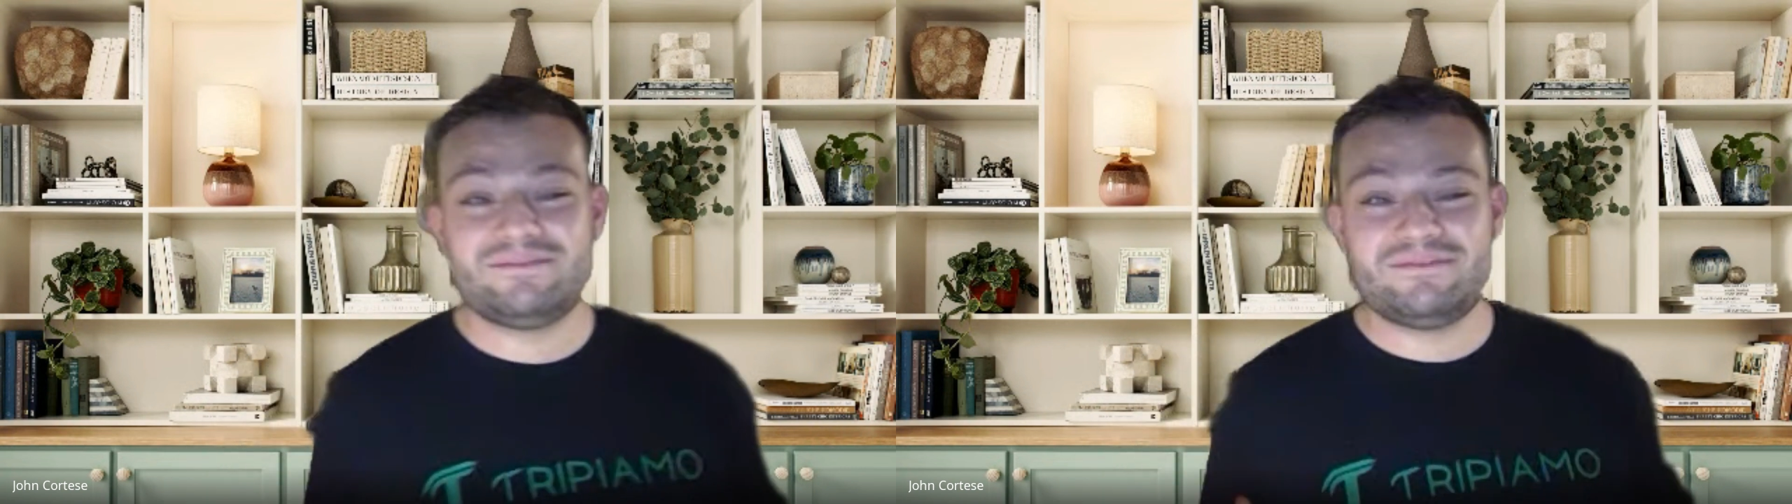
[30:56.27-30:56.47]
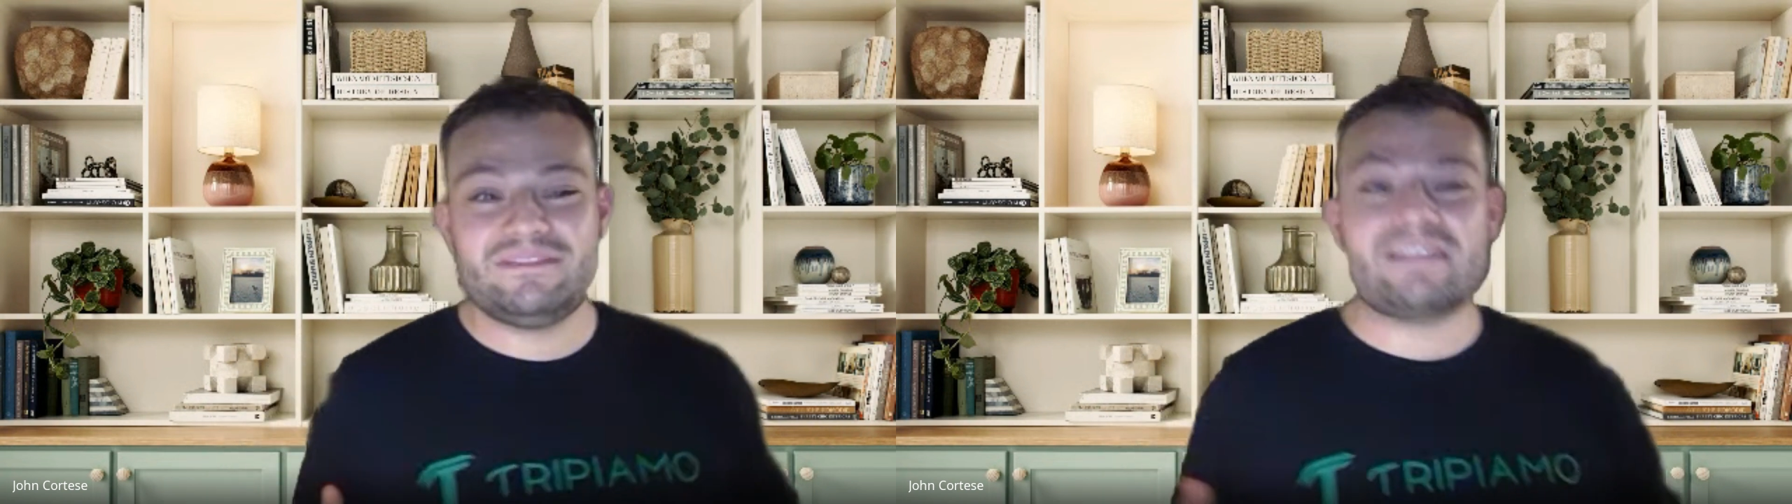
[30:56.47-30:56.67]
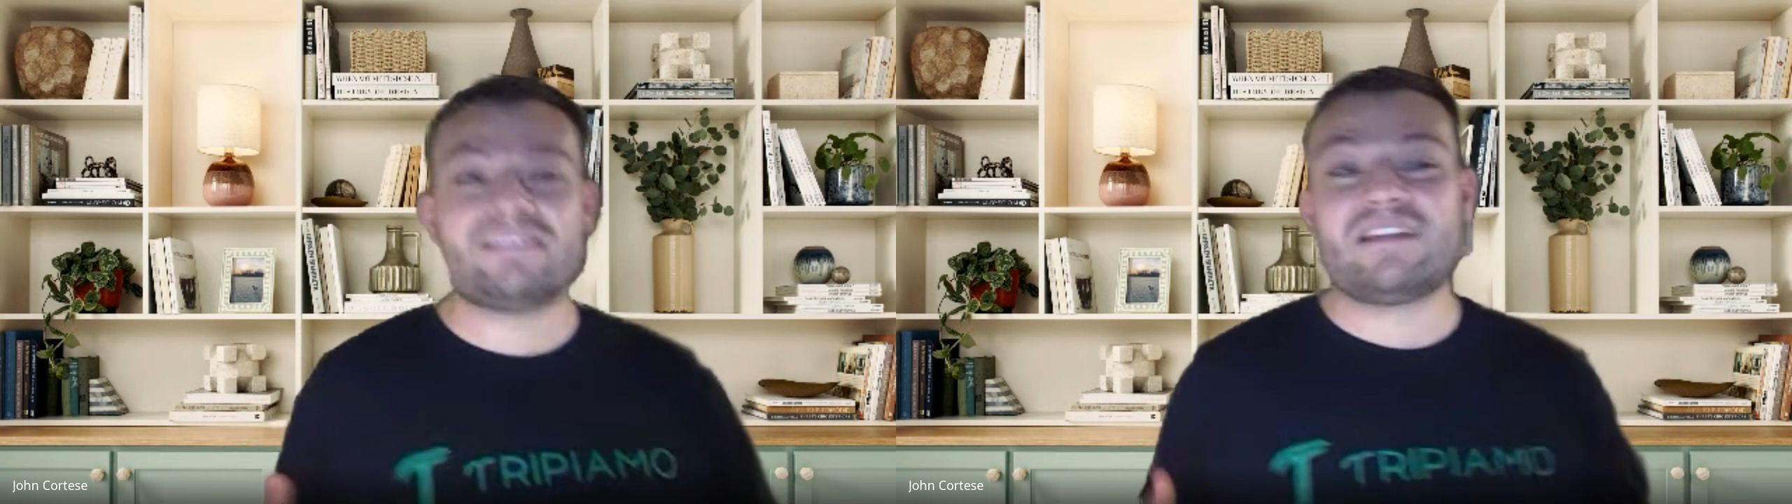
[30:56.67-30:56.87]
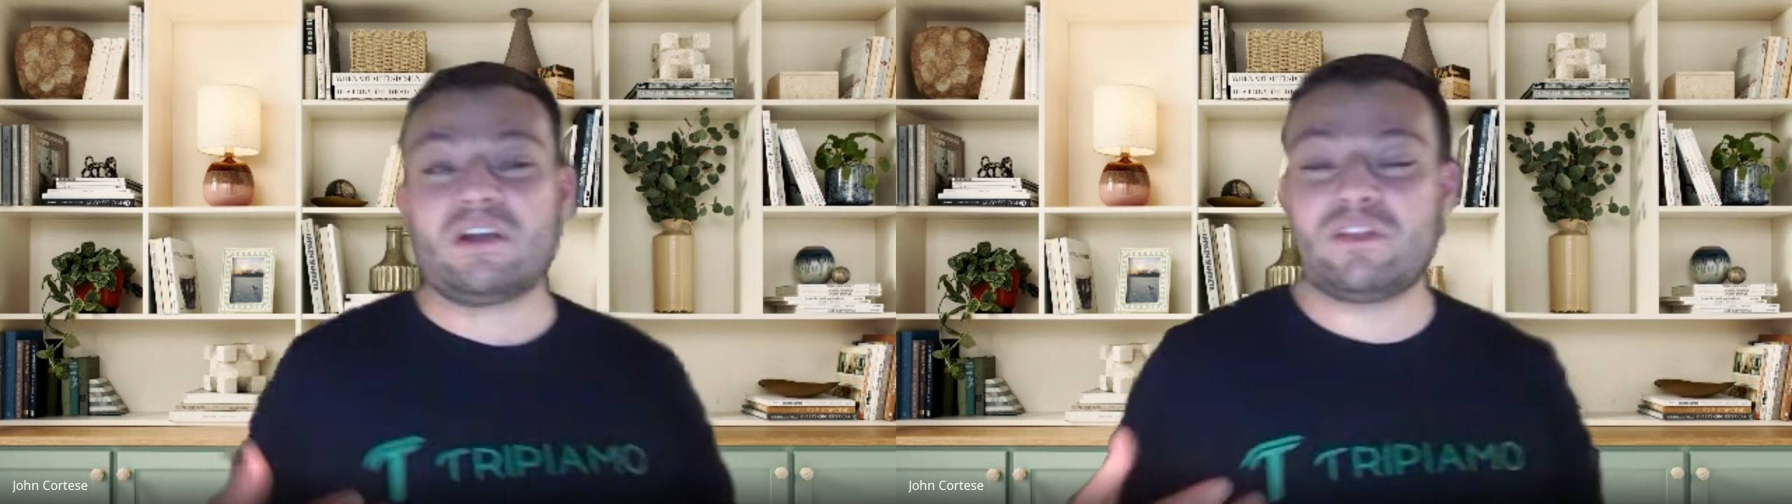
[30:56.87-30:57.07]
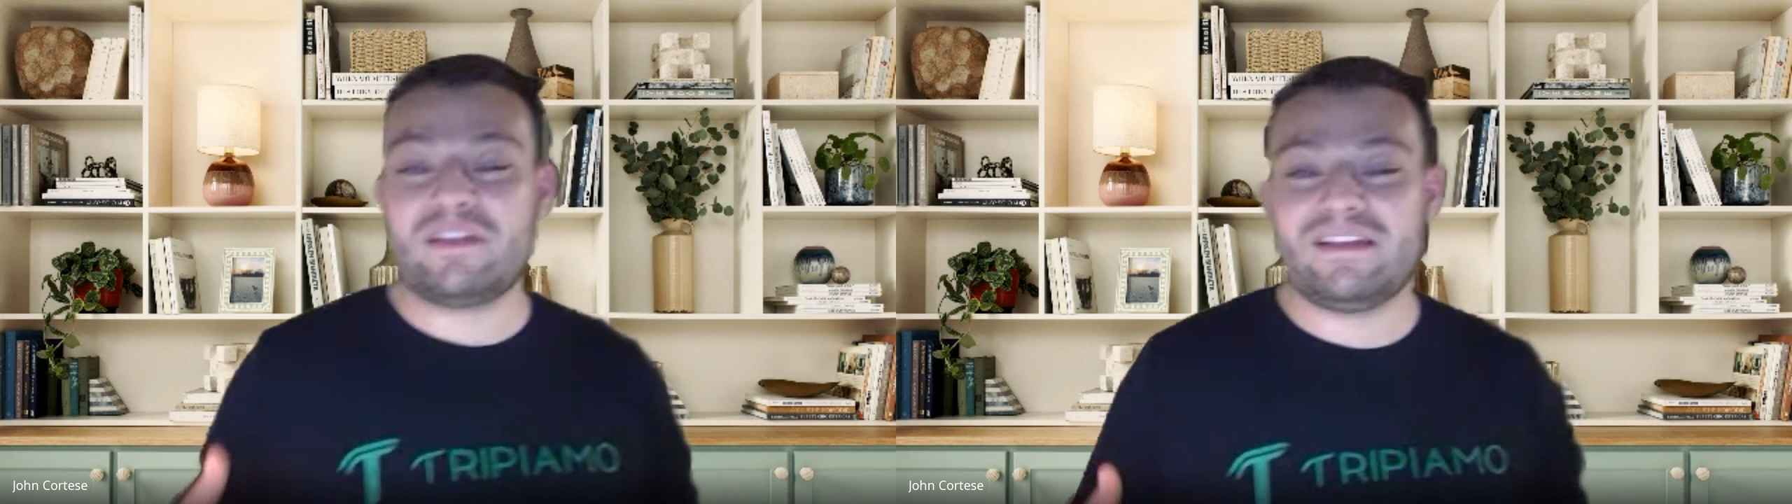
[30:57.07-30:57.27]

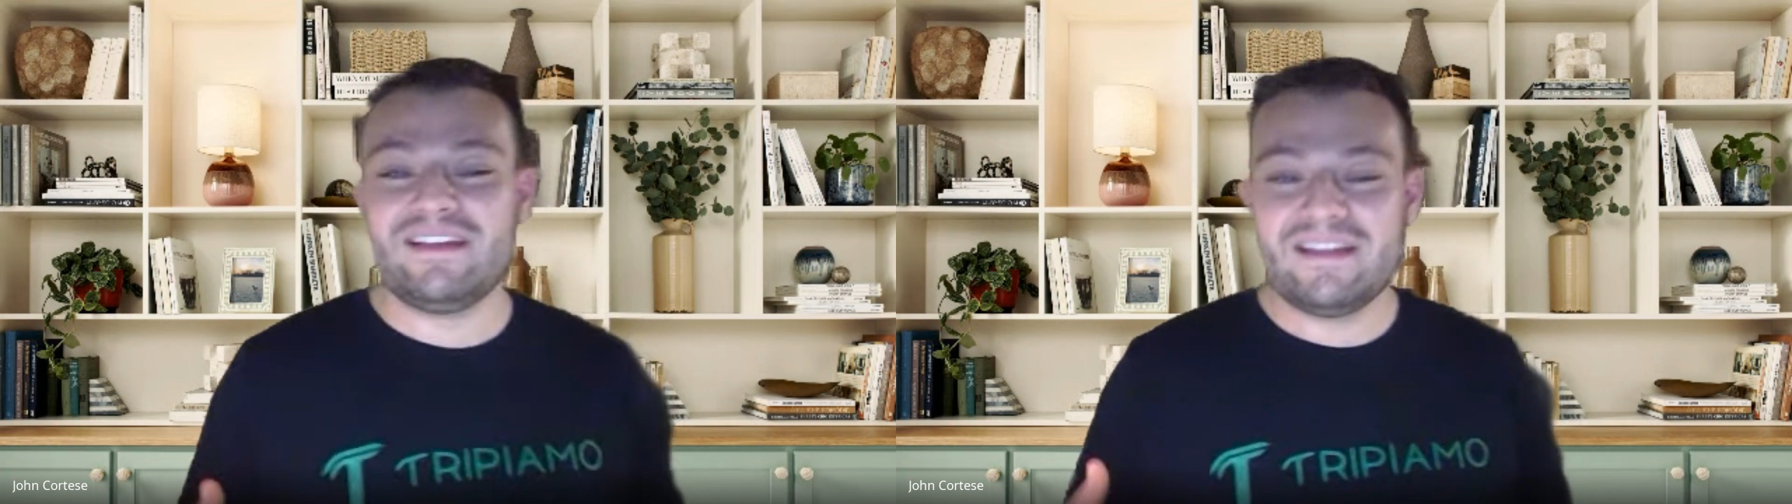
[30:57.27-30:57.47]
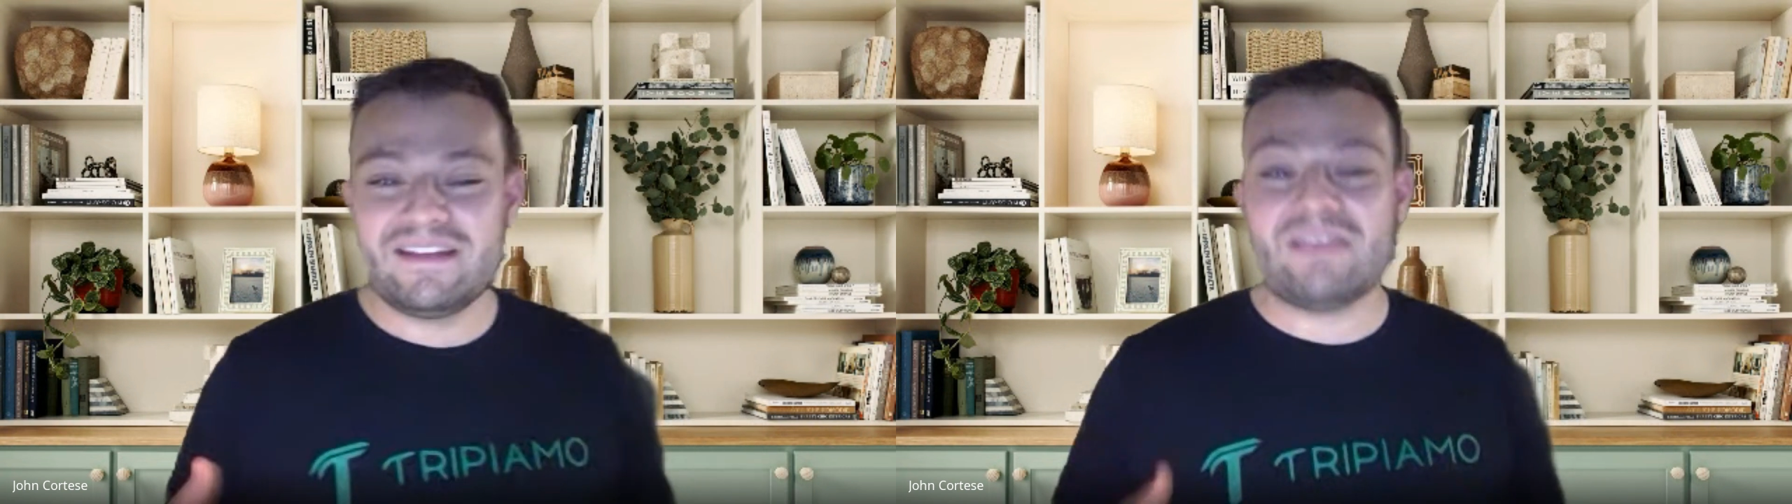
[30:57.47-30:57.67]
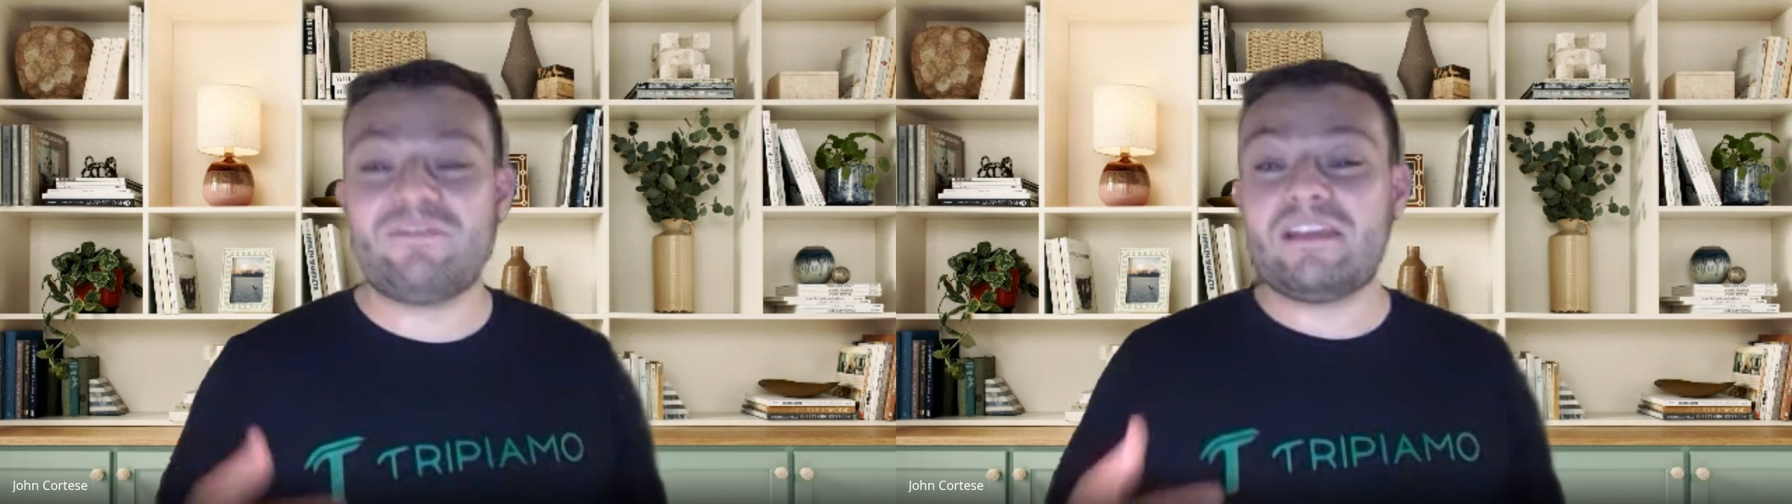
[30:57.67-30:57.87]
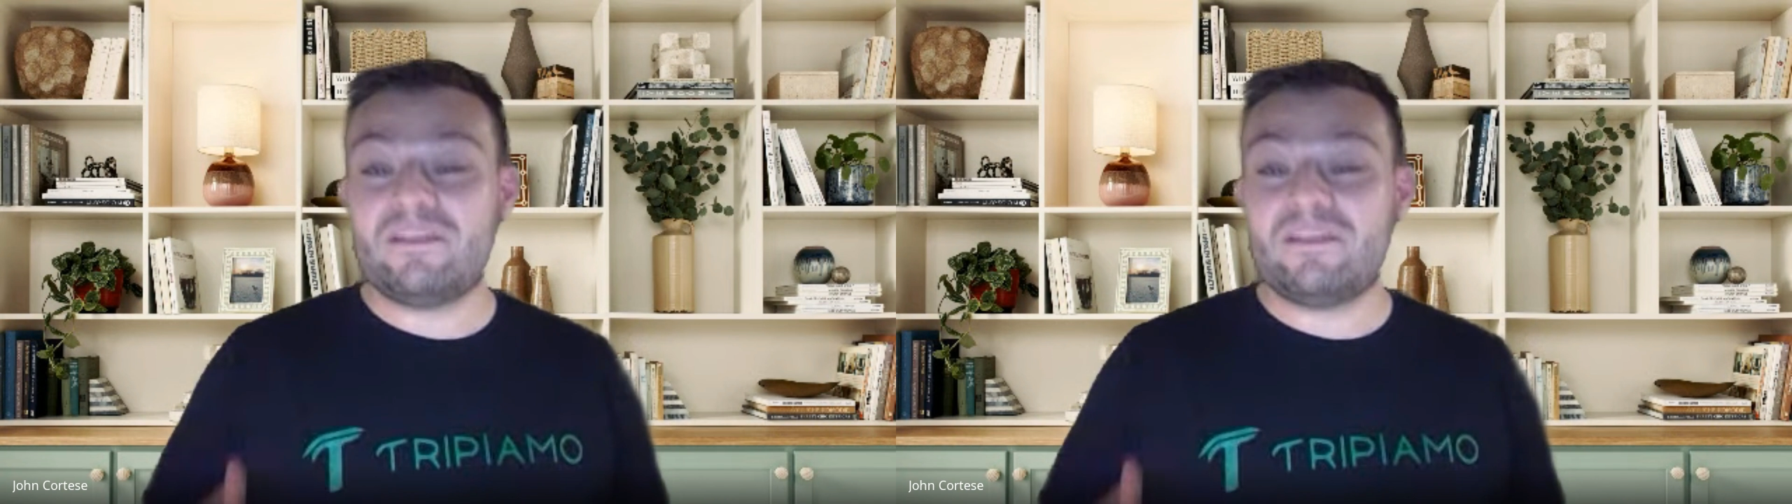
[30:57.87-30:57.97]
necessarily giving